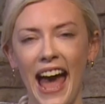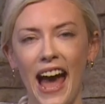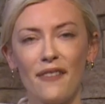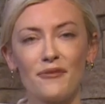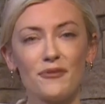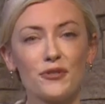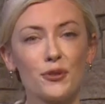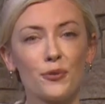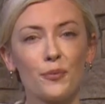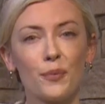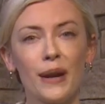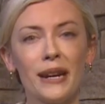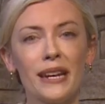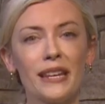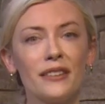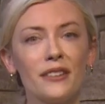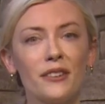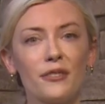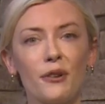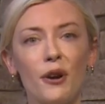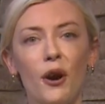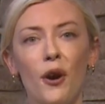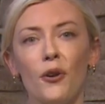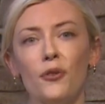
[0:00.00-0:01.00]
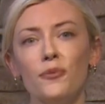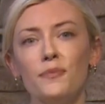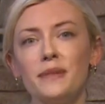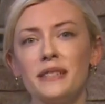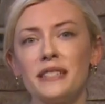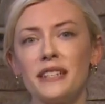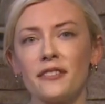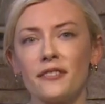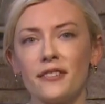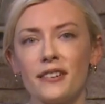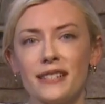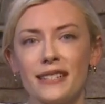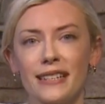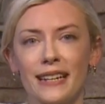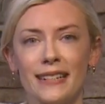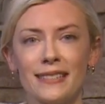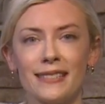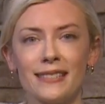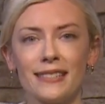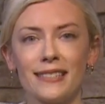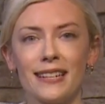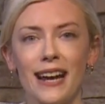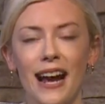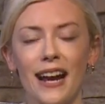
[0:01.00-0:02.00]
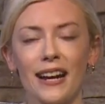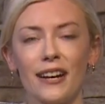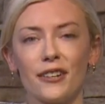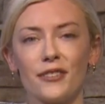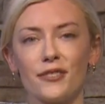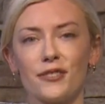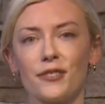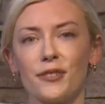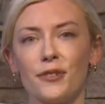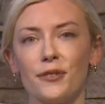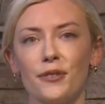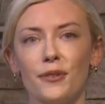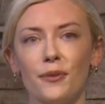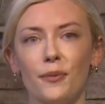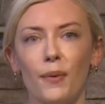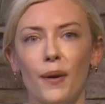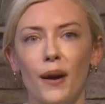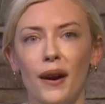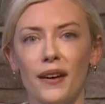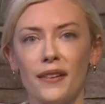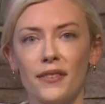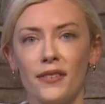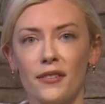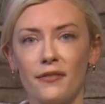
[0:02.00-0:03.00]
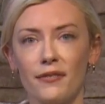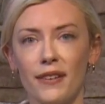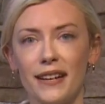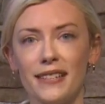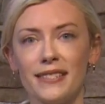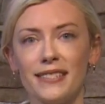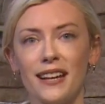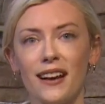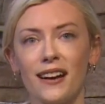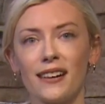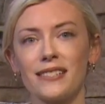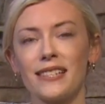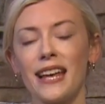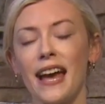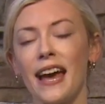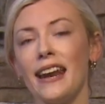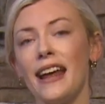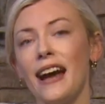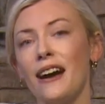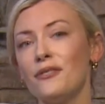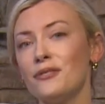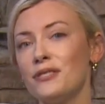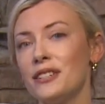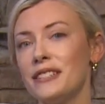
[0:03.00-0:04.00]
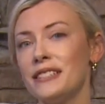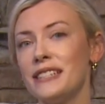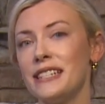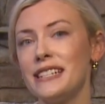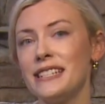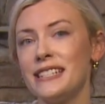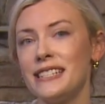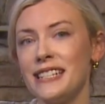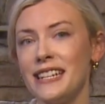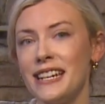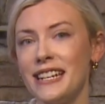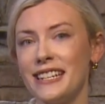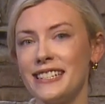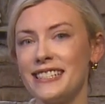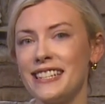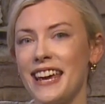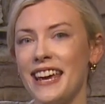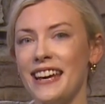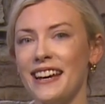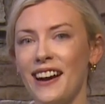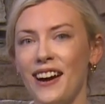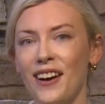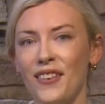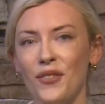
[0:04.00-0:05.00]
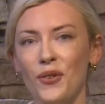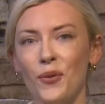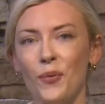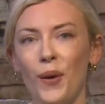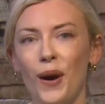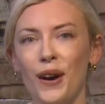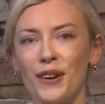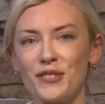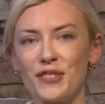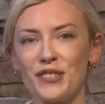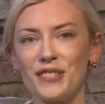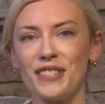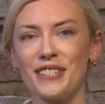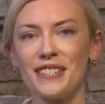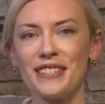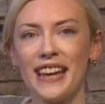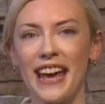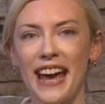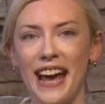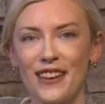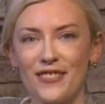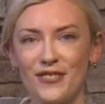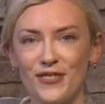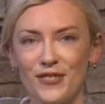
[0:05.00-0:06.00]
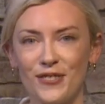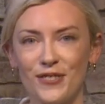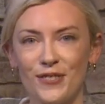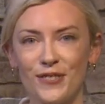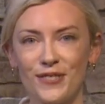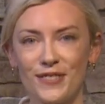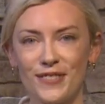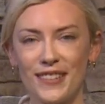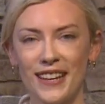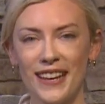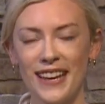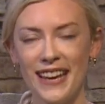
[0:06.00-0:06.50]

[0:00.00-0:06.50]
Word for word: After winning their home series against the Tigers 2-1, the Red Sox head out to D.C. to take on the Washington Nationals.